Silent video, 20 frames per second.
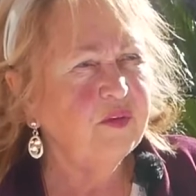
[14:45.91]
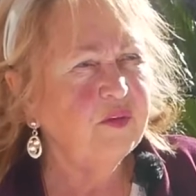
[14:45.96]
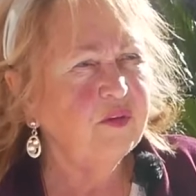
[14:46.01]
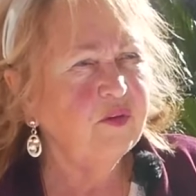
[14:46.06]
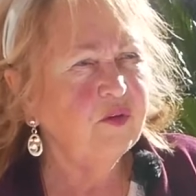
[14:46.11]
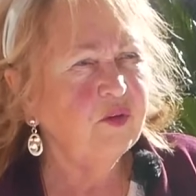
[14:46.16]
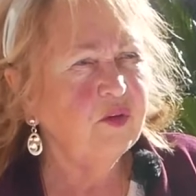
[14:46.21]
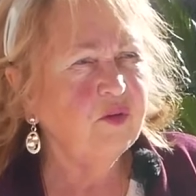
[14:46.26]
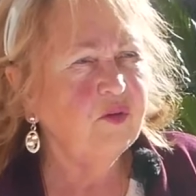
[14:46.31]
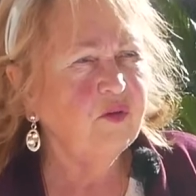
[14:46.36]
You
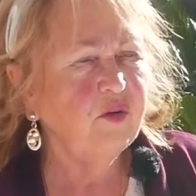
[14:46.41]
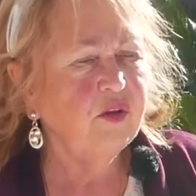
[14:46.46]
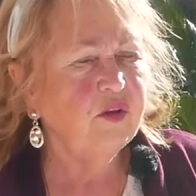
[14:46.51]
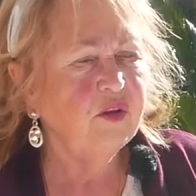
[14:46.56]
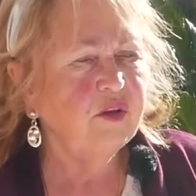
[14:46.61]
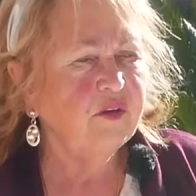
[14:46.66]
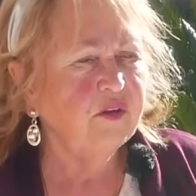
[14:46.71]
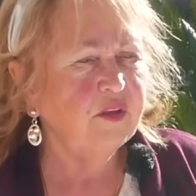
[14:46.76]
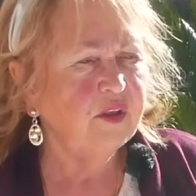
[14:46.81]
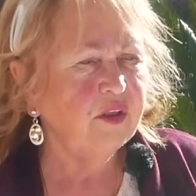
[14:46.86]
know,
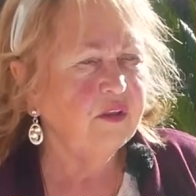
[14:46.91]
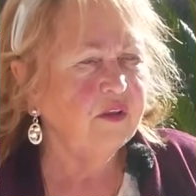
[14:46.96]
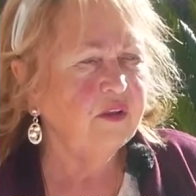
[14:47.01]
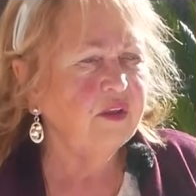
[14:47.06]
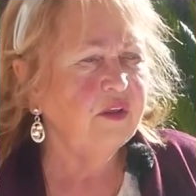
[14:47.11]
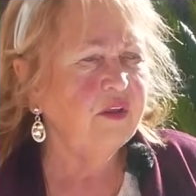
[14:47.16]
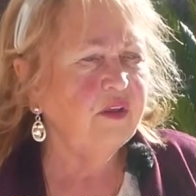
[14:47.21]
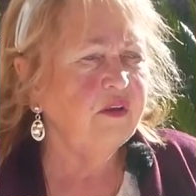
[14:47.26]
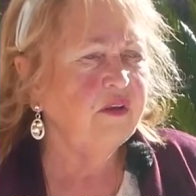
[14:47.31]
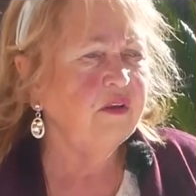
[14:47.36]
and then
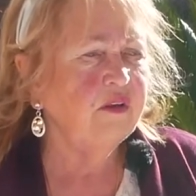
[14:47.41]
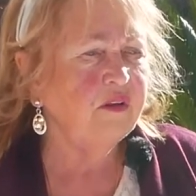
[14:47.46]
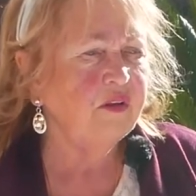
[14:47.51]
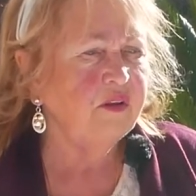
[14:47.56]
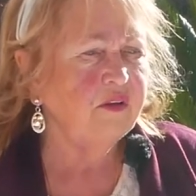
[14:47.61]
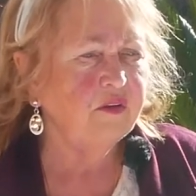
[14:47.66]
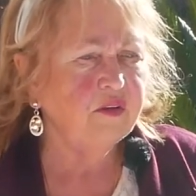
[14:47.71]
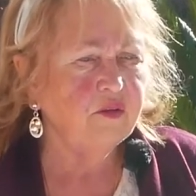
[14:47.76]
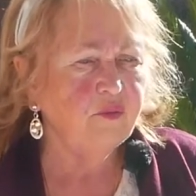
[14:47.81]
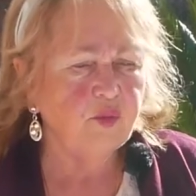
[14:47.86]
they
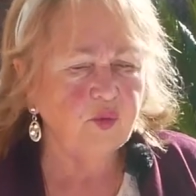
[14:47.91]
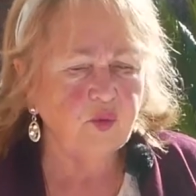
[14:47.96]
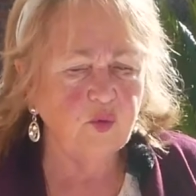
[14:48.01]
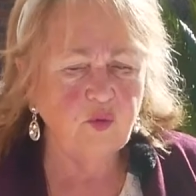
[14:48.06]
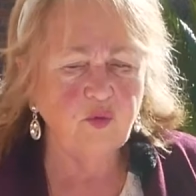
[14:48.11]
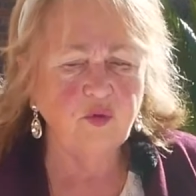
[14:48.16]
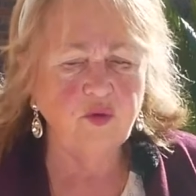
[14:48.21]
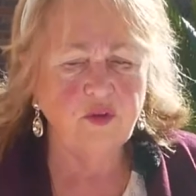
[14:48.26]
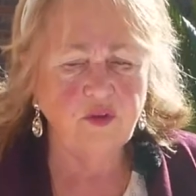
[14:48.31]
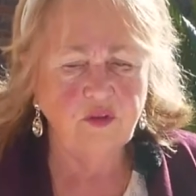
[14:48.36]
read the
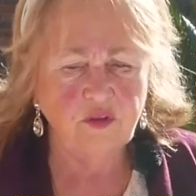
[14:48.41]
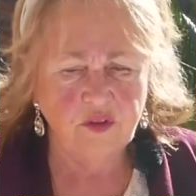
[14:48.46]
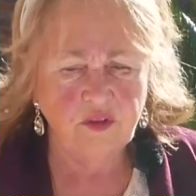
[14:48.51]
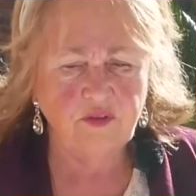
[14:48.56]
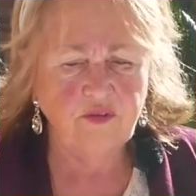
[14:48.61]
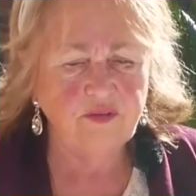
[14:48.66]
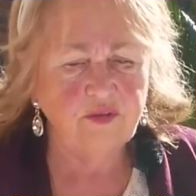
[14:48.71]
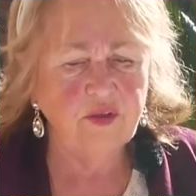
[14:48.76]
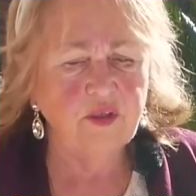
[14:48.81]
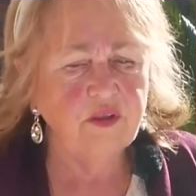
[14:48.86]
book and they
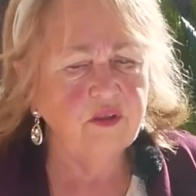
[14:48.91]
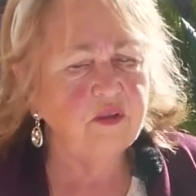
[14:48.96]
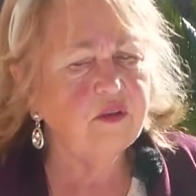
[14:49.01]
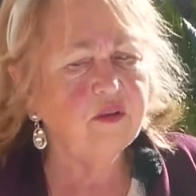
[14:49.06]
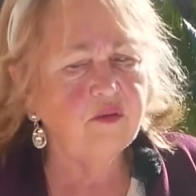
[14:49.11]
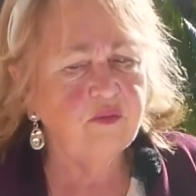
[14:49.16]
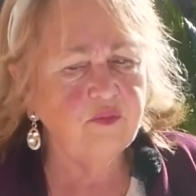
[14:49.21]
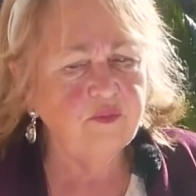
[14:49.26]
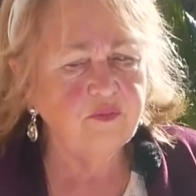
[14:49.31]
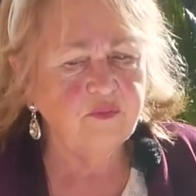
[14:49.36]
find
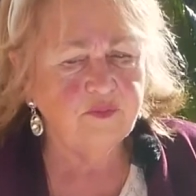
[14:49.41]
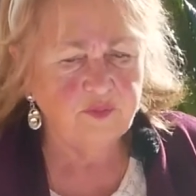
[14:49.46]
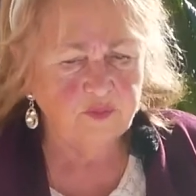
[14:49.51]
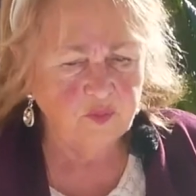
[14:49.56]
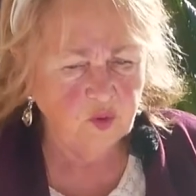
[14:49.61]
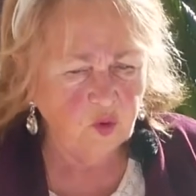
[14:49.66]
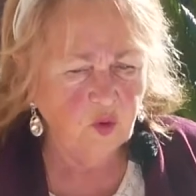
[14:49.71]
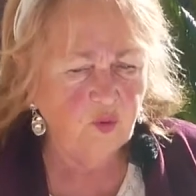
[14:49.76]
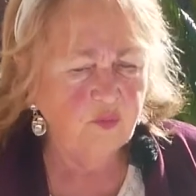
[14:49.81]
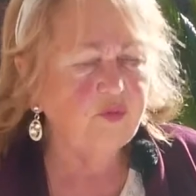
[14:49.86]
the
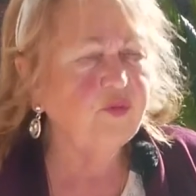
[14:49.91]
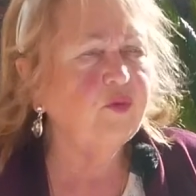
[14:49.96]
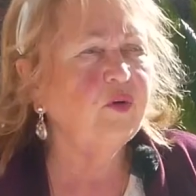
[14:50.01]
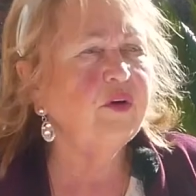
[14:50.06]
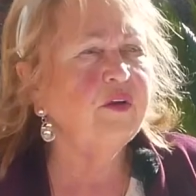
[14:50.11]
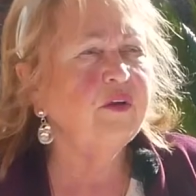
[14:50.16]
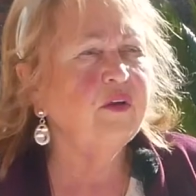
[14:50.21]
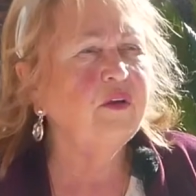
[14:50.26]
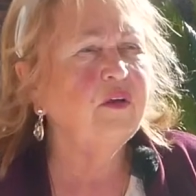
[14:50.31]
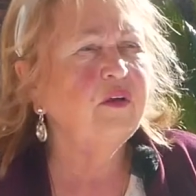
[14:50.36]

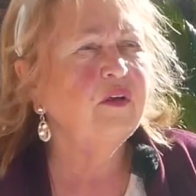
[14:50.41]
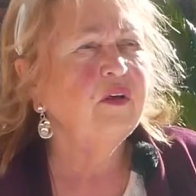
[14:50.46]
hopefully